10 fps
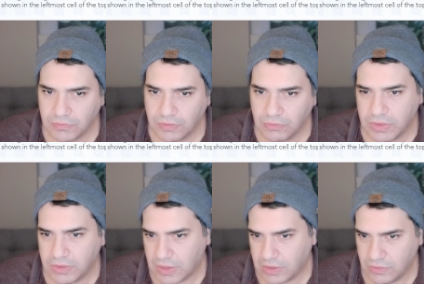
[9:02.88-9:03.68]
where
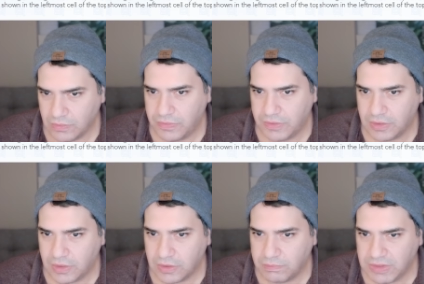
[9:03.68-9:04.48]
I don't think I
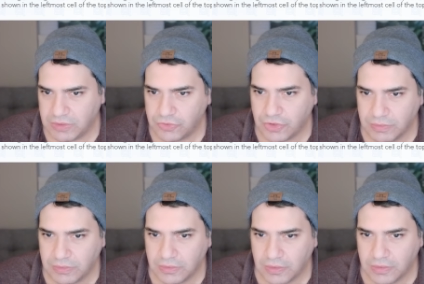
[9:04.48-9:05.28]
can be in
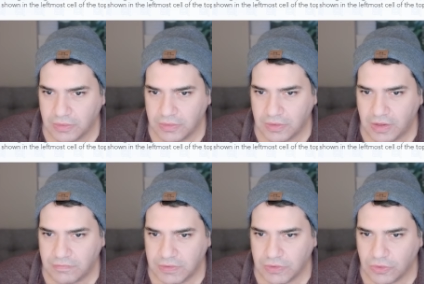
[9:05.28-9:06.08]
trouble
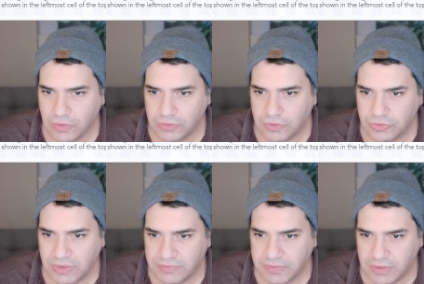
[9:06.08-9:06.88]
having it on the
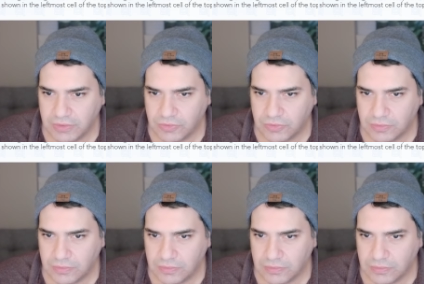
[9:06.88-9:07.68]
12th cage.
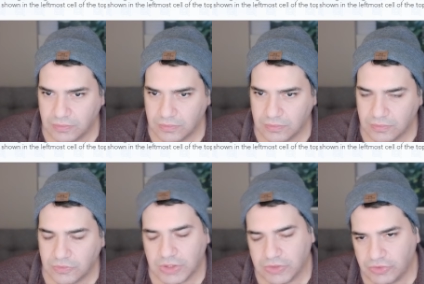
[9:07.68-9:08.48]

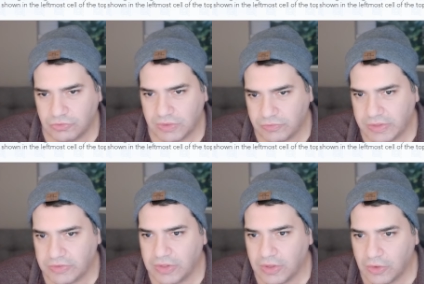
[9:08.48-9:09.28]
Sorry, I say 12th cage,
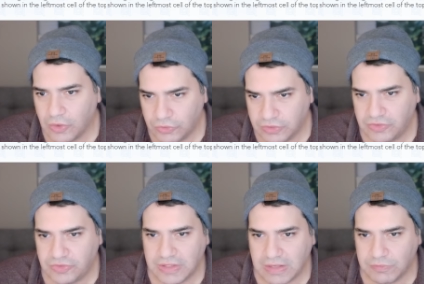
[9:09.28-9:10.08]
on this
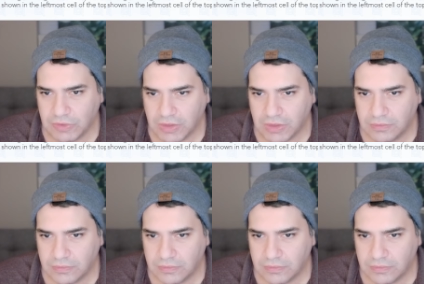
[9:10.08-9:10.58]
Nabner line.